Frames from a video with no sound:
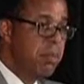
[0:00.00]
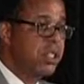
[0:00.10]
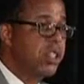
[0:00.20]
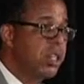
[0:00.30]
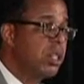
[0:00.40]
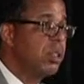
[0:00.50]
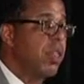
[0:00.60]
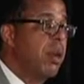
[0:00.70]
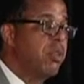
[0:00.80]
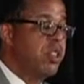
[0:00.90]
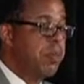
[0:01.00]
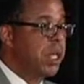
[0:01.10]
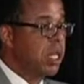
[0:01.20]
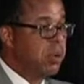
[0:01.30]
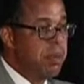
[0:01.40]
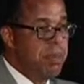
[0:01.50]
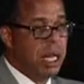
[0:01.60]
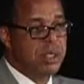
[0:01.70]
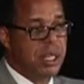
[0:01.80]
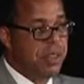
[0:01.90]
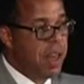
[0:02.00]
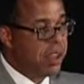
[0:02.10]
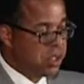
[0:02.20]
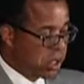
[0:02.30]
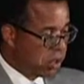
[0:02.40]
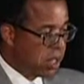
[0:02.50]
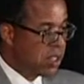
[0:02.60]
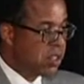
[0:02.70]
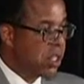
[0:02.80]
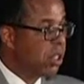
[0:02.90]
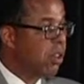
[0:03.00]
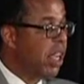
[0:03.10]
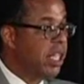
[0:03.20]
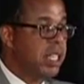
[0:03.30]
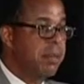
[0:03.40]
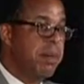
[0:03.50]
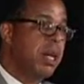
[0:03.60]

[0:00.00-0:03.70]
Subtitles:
material that typically would melt at 1,000 degrees centigrade can